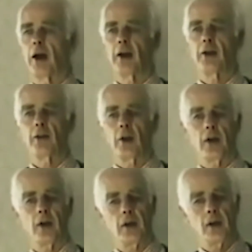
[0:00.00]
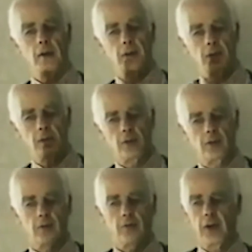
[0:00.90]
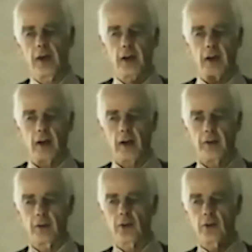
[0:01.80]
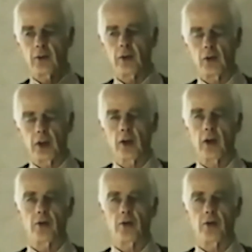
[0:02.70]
And this is totally